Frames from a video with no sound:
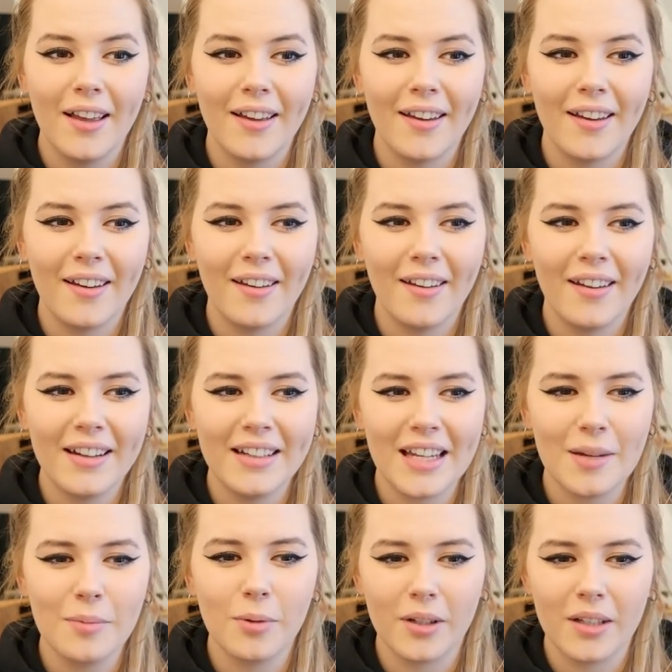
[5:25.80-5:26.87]
uh, and
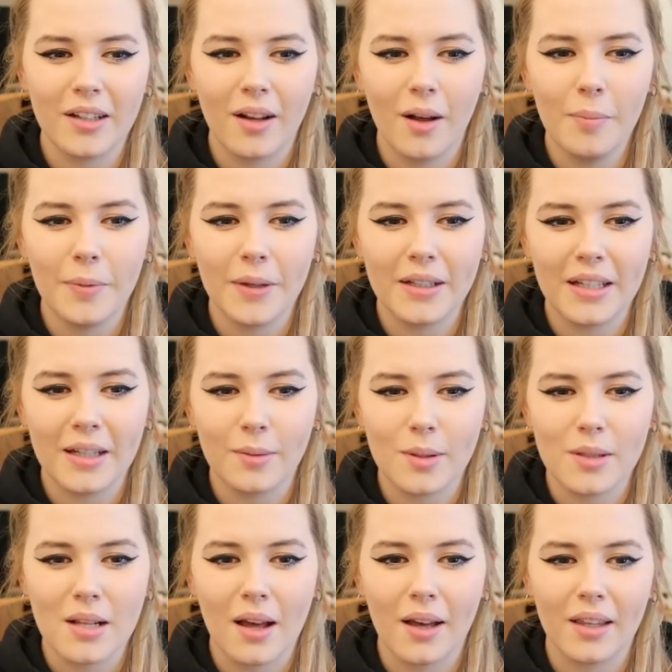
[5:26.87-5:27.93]
he brought it up, and he
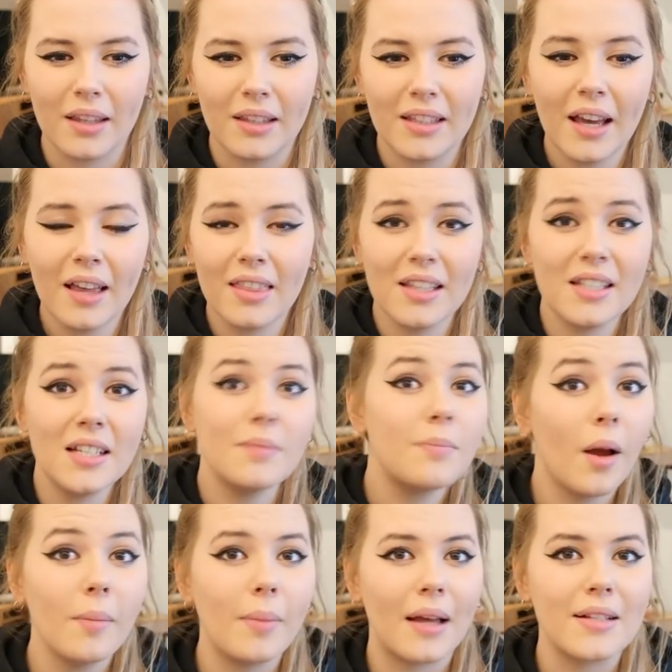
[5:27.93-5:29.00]
was like, yeah, this is
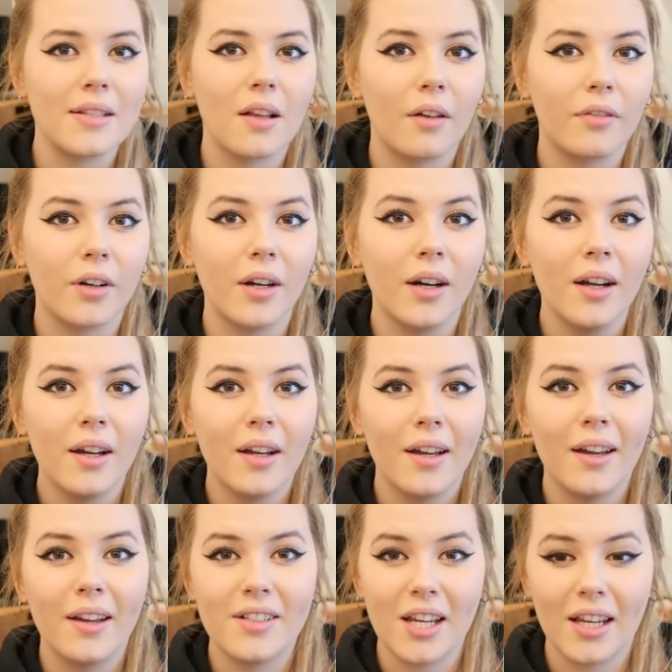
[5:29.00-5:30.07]
my band's cover,
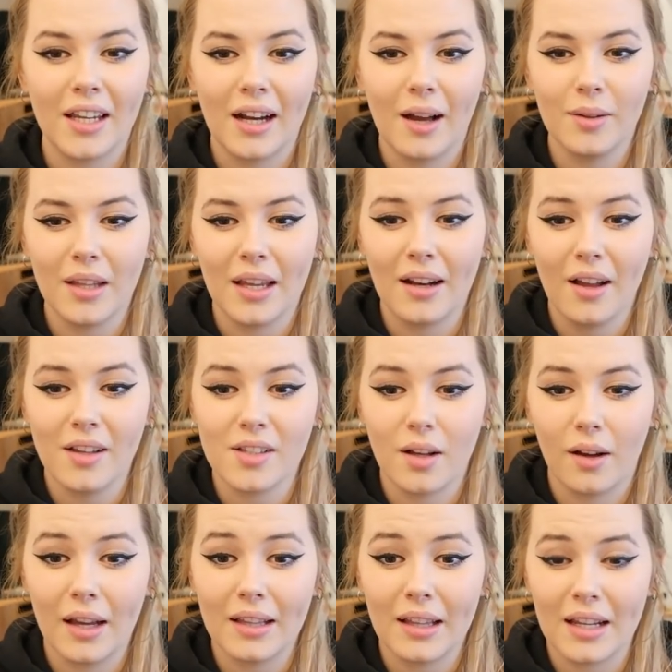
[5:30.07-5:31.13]
uh, check it out. And I
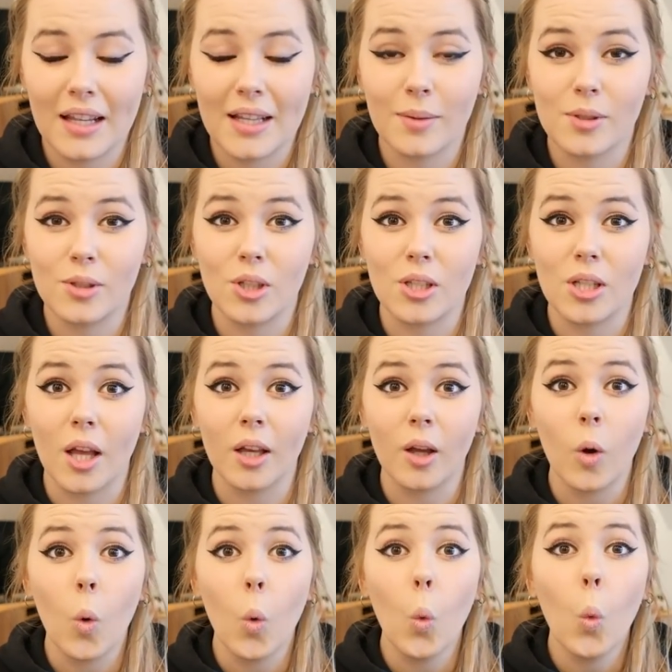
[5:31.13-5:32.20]
saw it, and it was just like,
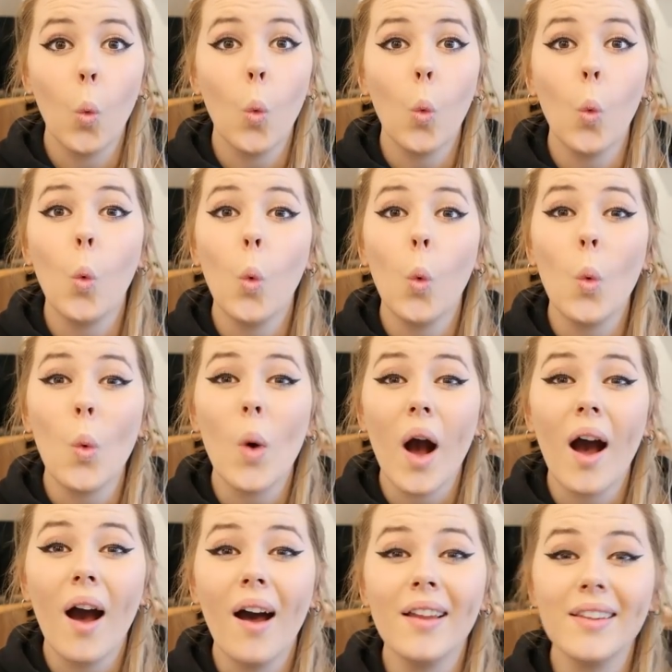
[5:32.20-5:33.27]

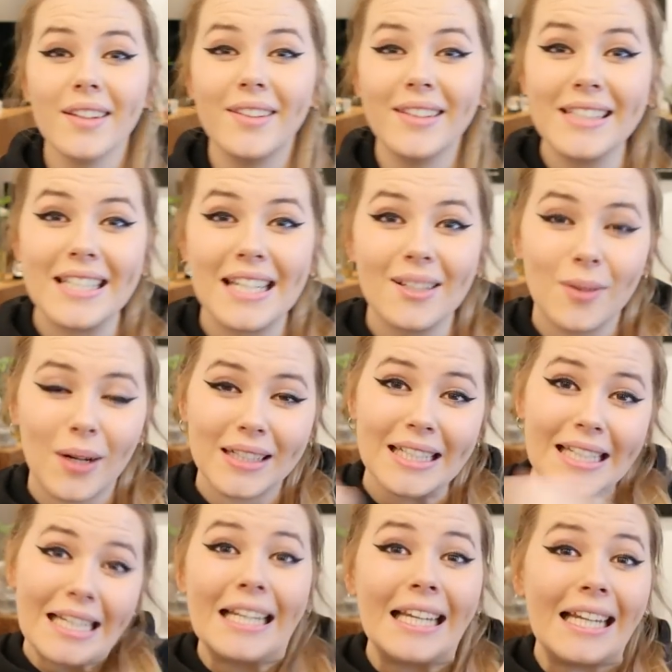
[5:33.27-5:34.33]
what? You can see it right
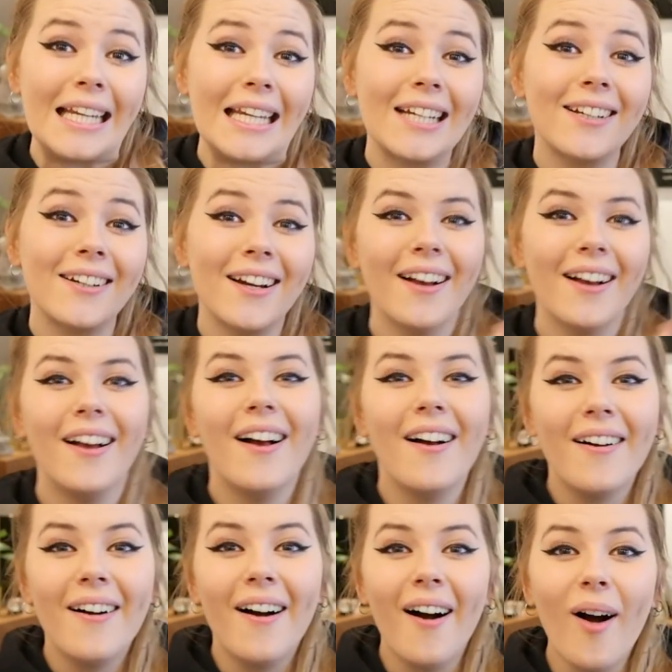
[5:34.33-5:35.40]
here.
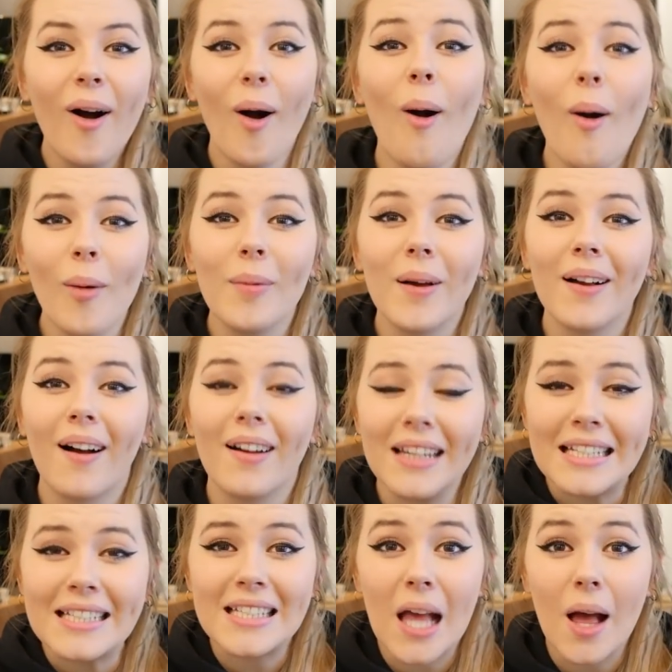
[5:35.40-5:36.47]
Oh my god,
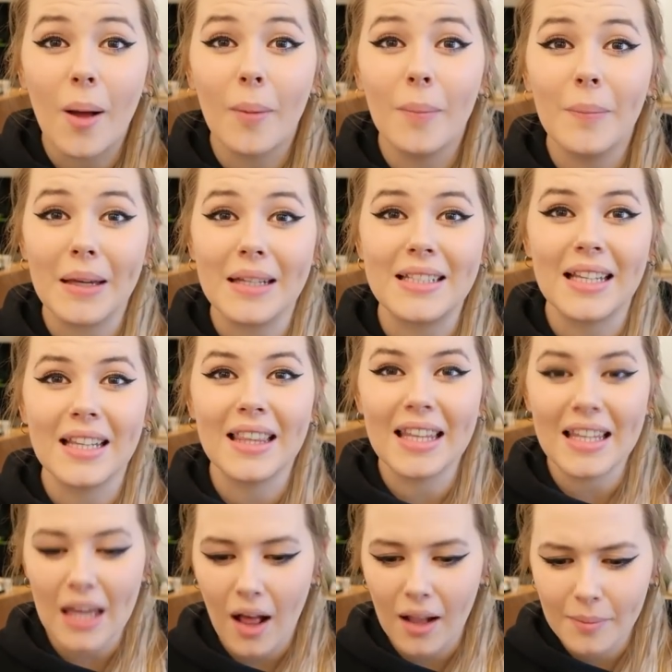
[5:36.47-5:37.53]
it's amazing.
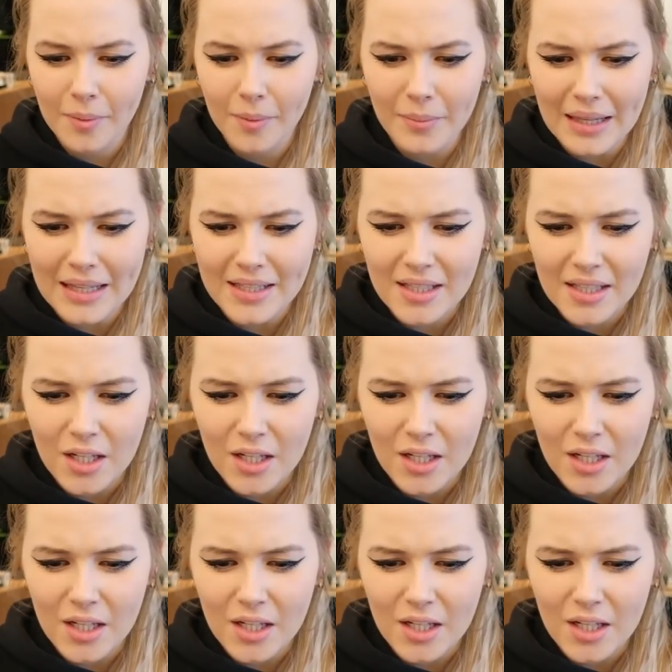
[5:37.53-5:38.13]
The album is